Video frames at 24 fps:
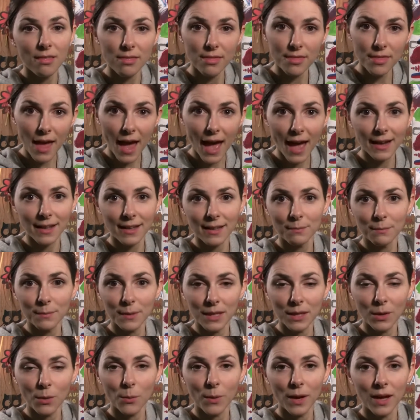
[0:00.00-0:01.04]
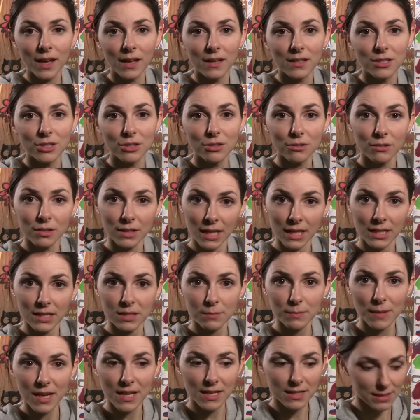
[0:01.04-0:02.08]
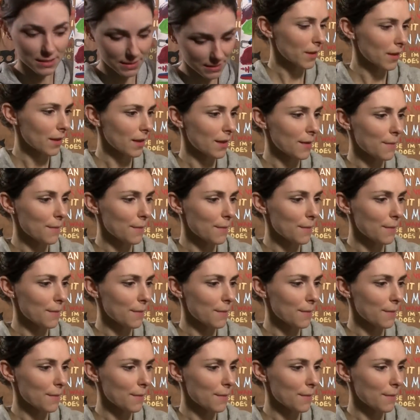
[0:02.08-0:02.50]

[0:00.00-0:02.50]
That can be a way to create space.